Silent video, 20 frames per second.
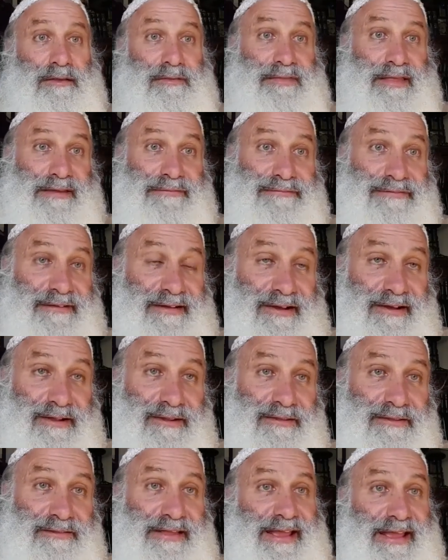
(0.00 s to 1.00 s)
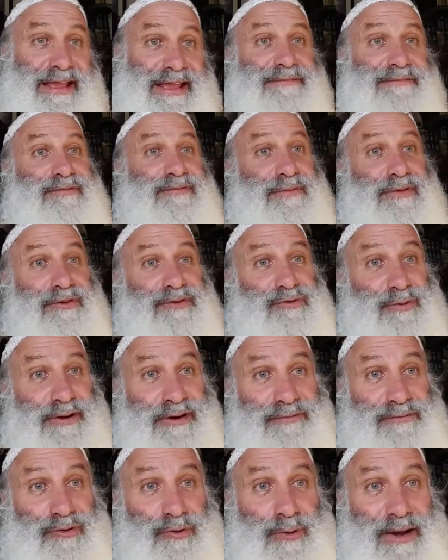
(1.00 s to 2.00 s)
They fell, they ate from the tree
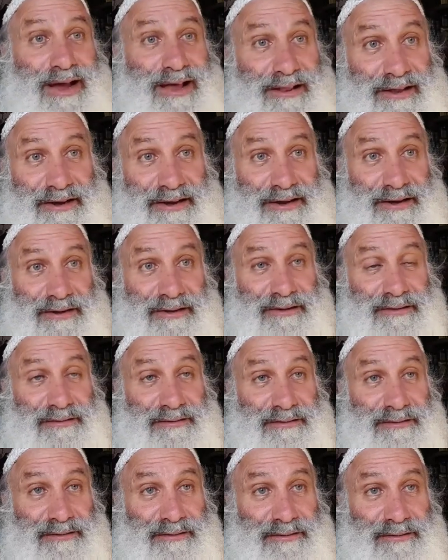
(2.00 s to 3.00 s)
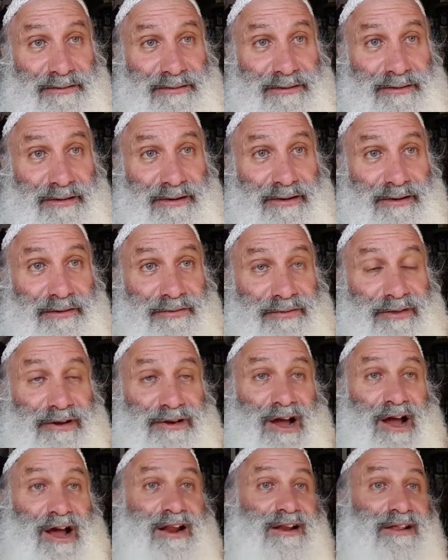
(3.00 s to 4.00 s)
of duality, the
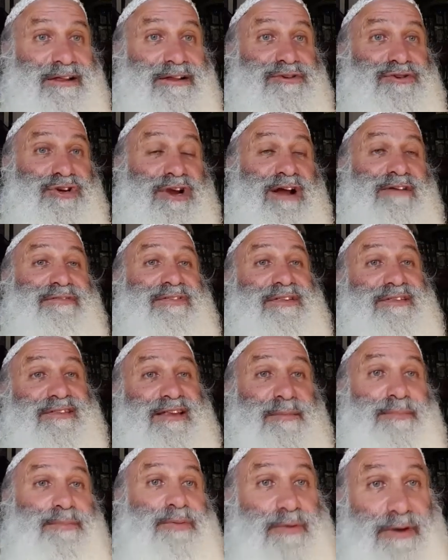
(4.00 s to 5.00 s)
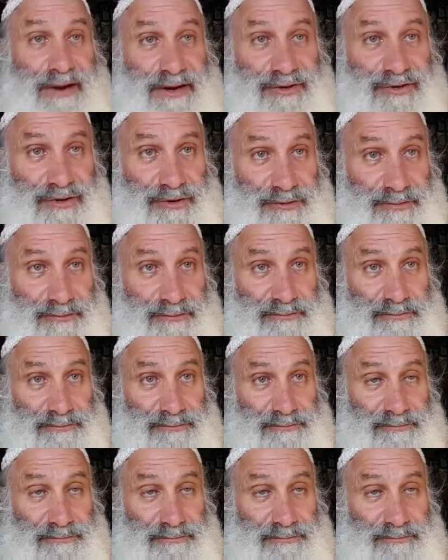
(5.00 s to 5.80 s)
knowledge of the separation.